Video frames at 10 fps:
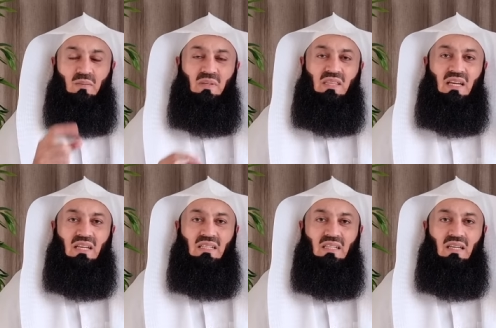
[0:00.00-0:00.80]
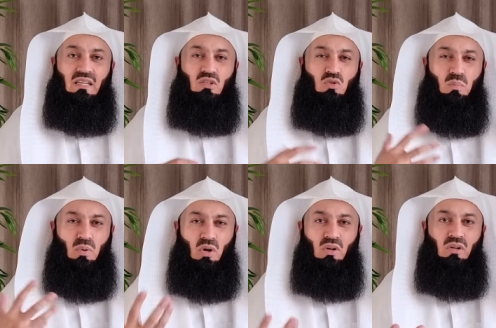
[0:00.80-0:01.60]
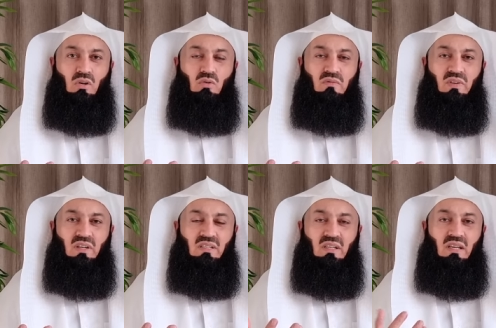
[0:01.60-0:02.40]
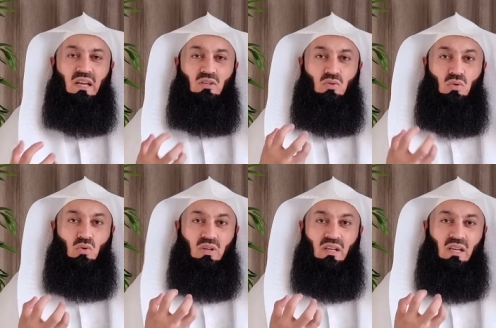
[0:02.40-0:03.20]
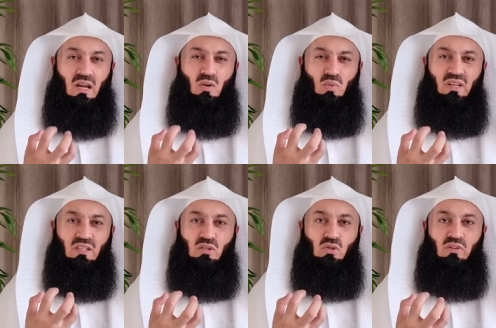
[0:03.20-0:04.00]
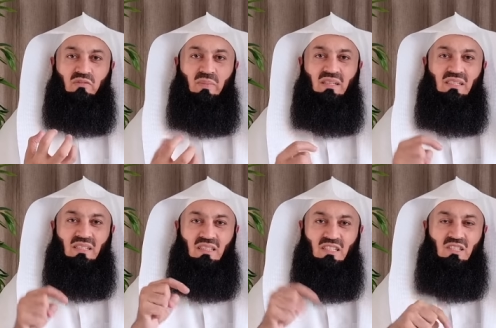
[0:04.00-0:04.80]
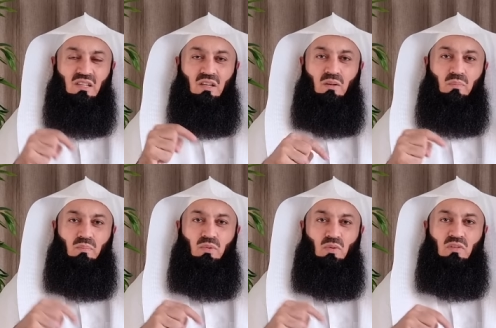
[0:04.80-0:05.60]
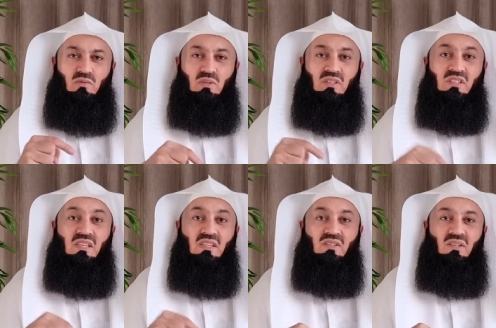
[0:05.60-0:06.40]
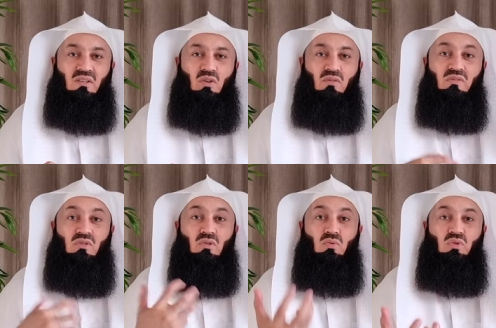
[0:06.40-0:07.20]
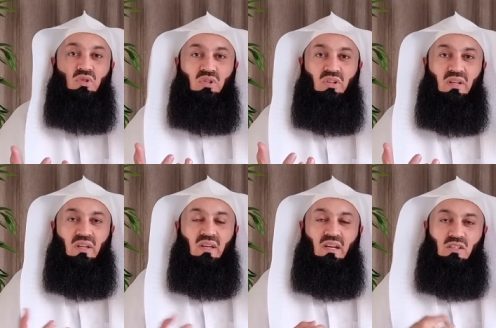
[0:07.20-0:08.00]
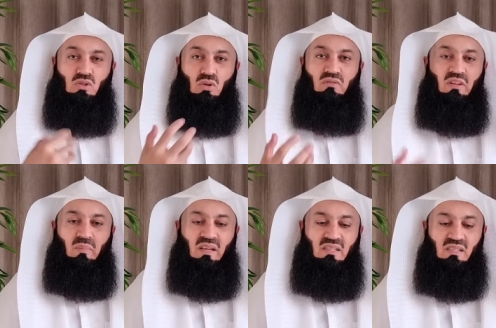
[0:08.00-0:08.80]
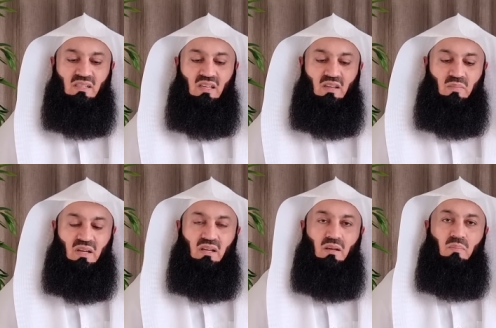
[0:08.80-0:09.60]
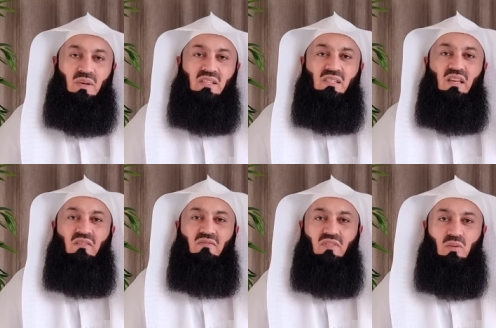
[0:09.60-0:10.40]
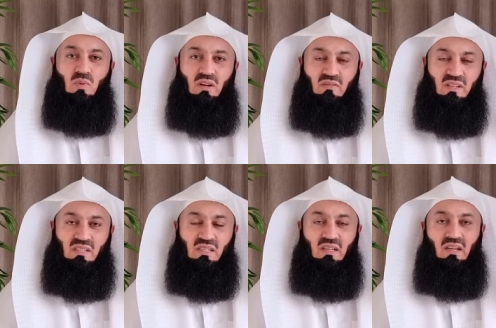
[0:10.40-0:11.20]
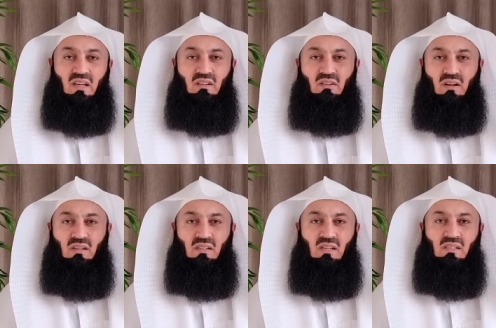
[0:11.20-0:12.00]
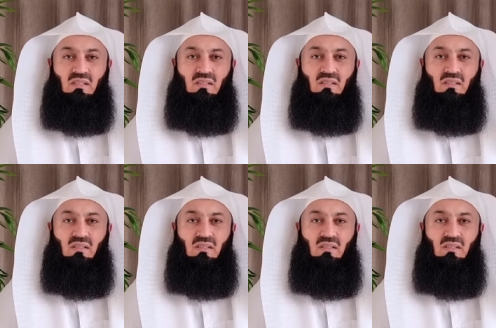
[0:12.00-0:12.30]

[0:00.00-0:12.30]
but the idea is to ponder over it and to look at how we can solve matters in this beautiful season of solution and solving matters. May Allah bless every one of us and grant us